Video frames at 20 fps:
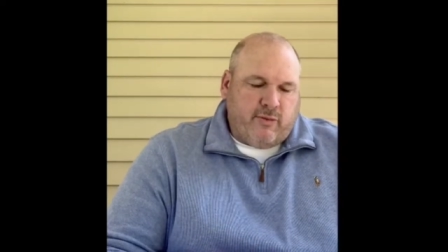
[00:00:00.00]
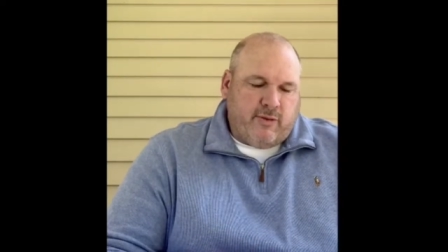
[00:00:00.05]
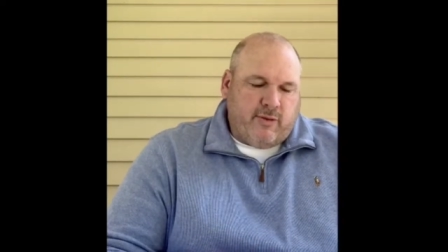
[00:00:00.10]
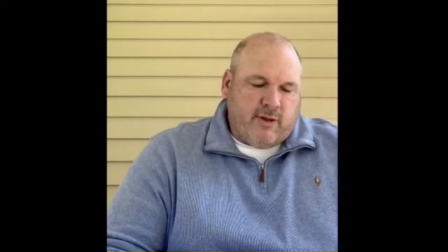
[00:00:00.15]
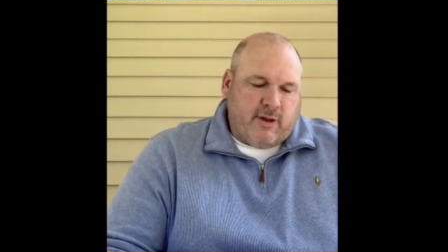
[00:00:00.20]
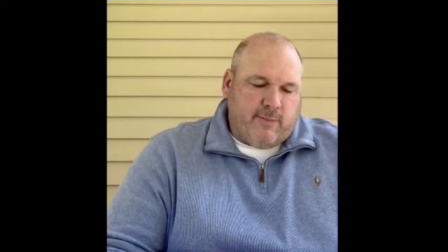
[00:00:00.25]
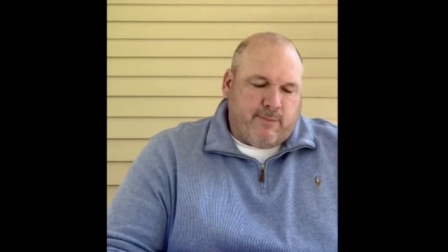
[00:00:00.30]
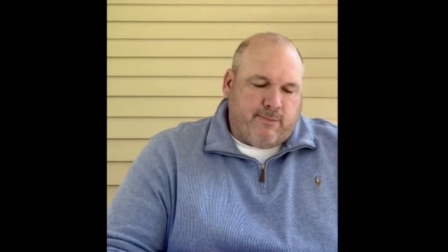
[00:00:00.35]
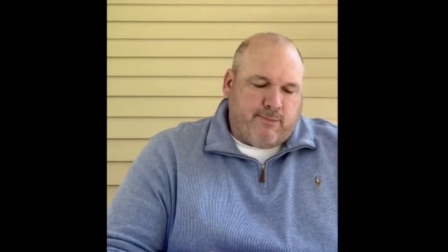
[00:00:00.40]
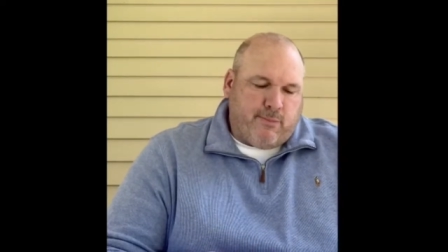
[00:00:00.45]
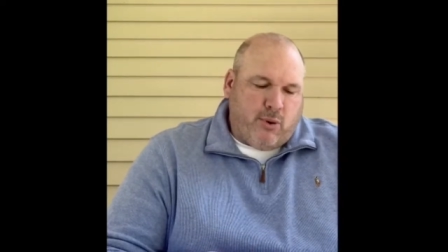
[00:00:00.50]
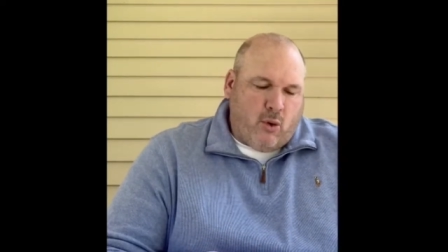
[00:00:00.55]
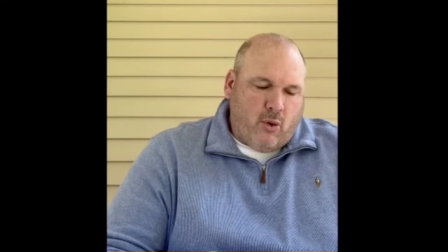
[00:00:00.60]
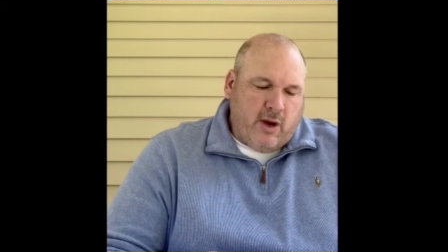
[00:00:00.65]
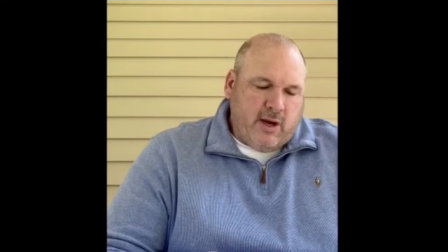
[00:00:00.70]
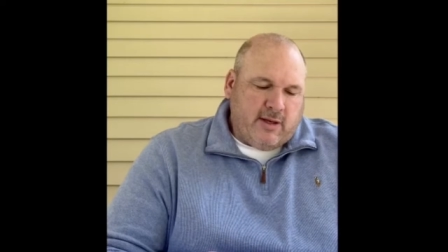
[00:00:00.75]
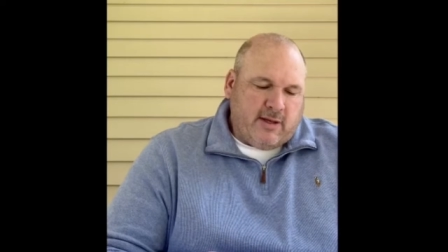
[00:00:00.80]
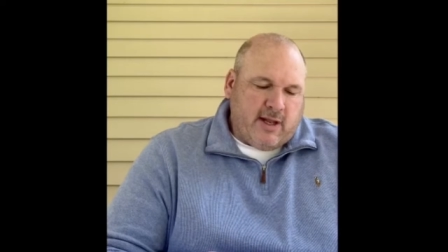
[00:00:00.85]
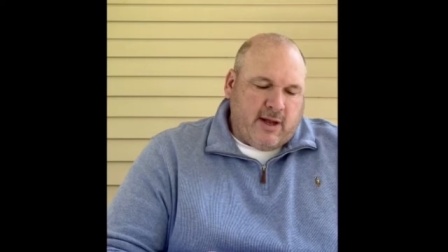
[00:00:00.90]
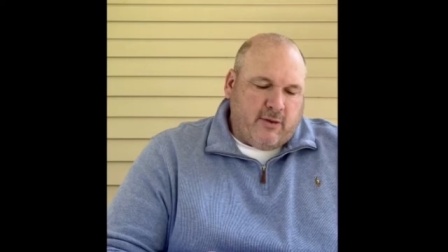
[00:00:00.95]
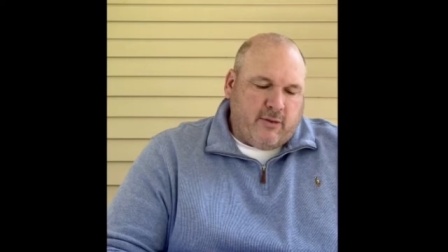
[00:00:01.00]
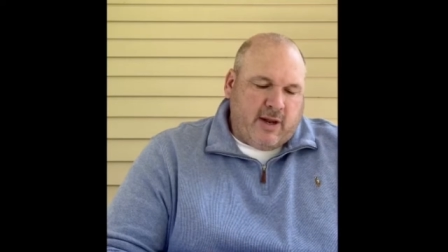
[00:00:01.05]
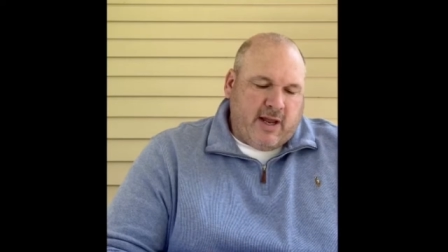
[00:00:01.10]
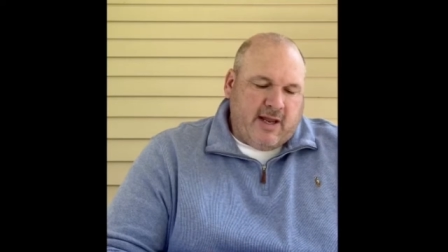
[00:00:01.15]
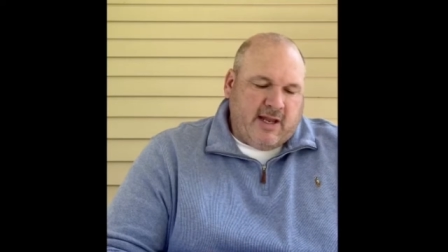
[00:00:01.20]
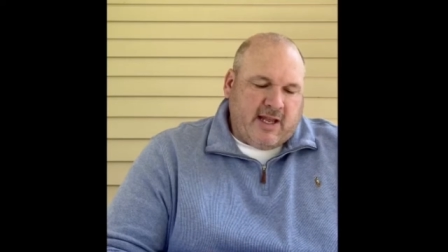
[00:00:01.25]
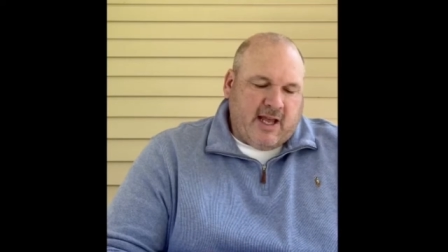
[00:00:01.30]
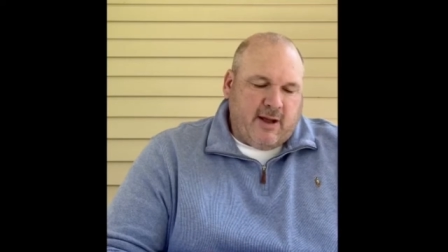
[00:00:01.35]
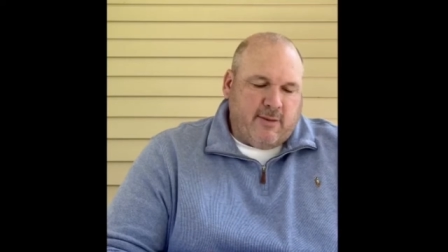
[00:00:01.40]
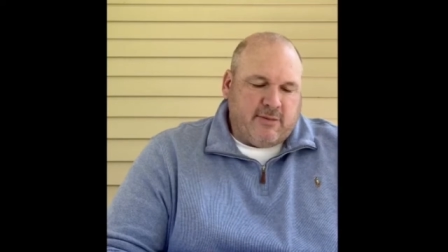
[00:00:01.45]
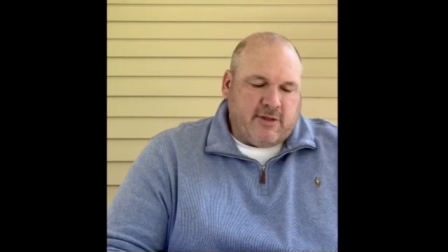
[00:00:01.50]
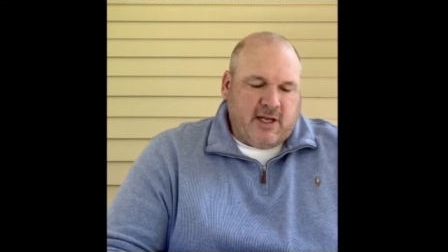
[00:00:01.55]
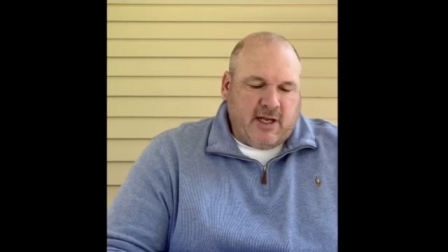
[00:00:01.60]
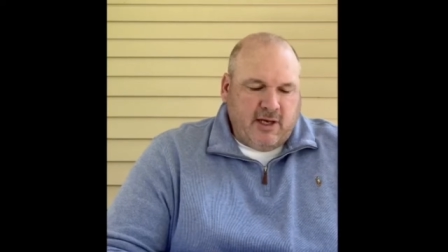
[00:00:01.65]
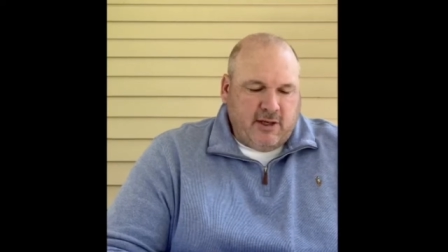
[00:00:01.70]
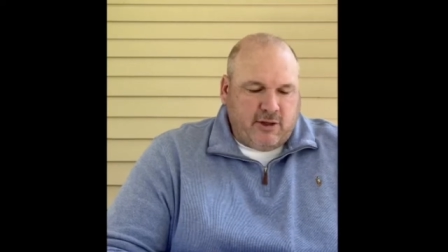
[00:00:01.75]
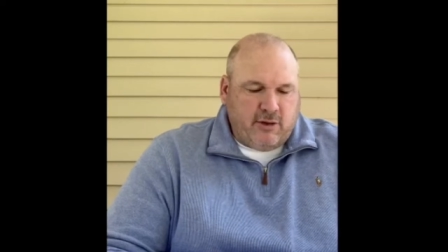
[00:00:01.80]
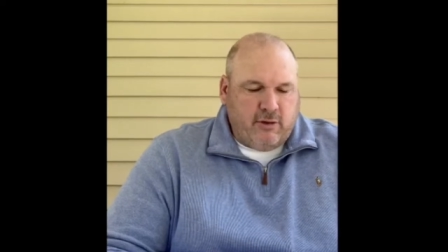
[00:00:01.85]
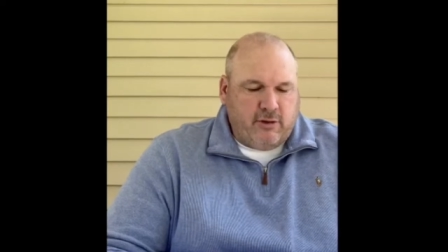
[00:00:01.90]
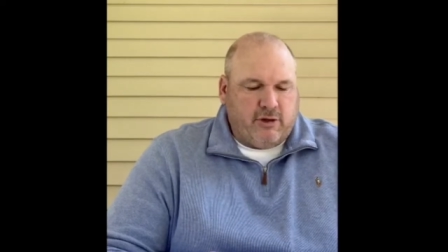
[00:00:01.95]
the point that he comes
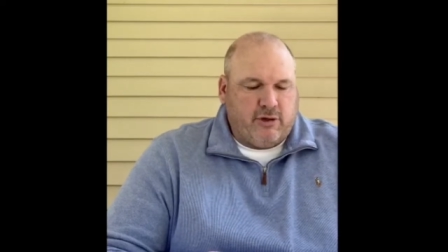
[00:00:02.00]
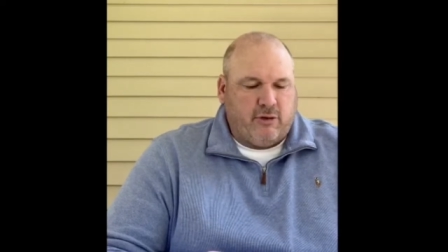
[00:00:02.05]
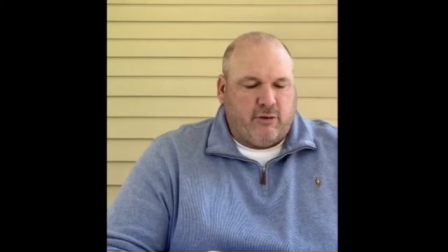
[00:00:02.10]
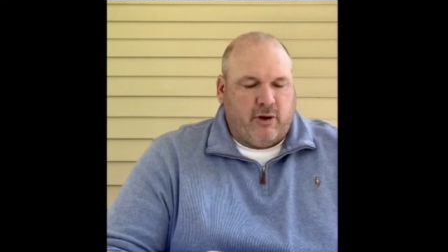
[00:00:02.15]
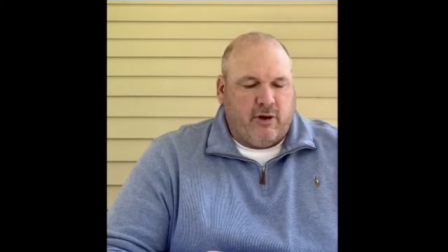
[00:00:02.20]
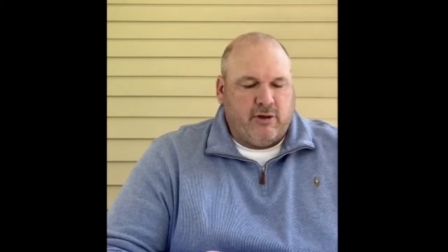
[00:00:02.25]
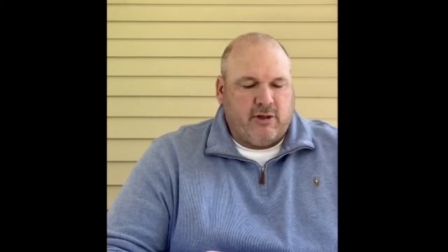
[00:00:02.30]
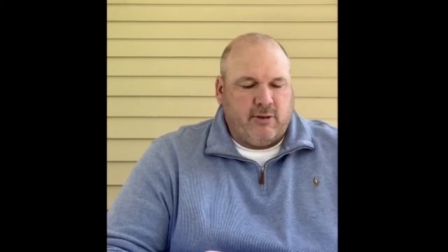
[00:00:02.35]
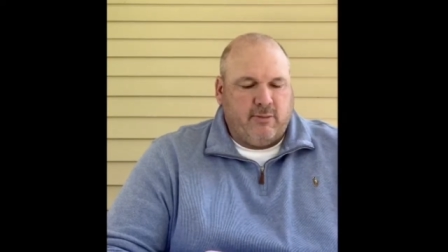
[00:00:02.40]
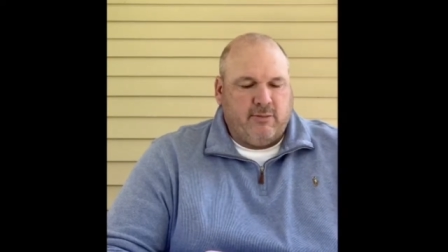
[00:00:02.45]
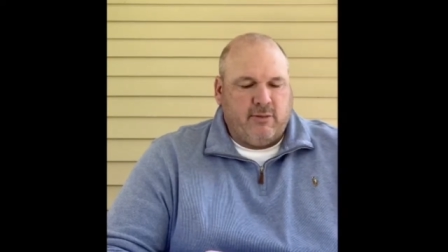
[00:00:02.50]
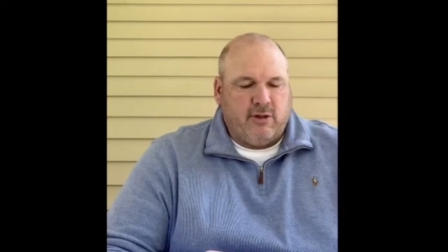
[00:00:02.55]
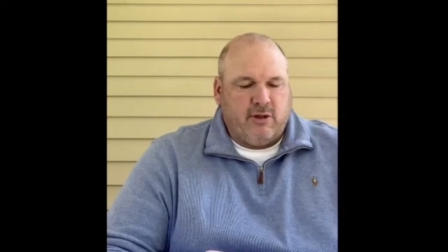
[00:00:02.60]
into Jerusalem